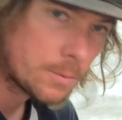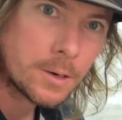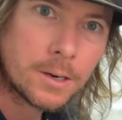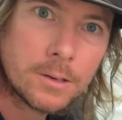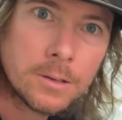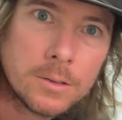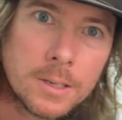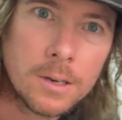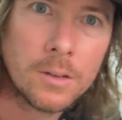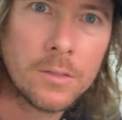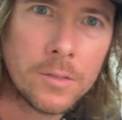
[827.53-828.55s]
we're gonna do is get
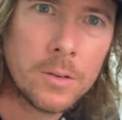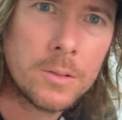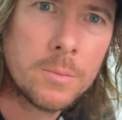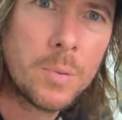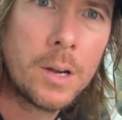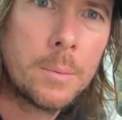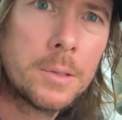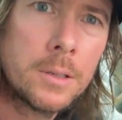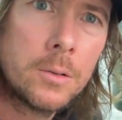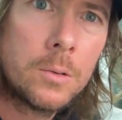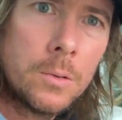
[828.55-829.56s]
our frozen
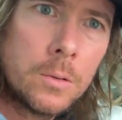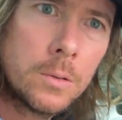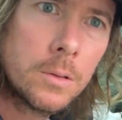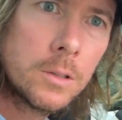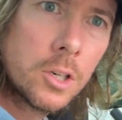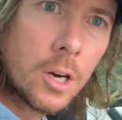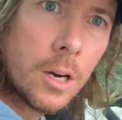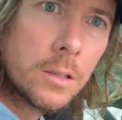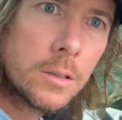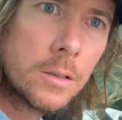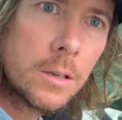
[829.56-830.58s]
popsicle
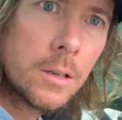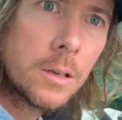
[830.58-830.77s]
shocks.